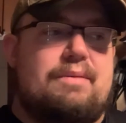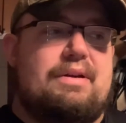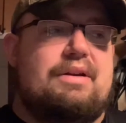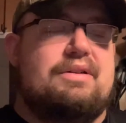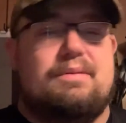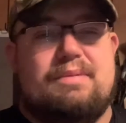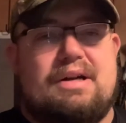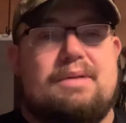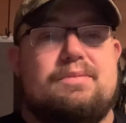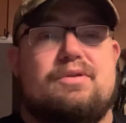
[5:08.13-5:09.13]
because
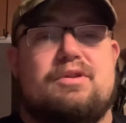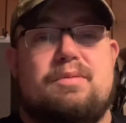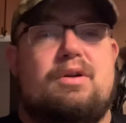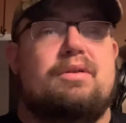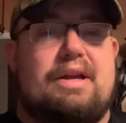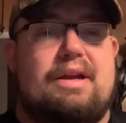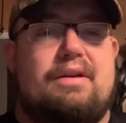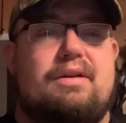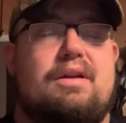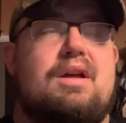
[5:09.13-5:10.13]
sometimes on small
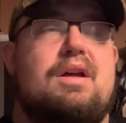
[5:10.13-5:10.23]
land,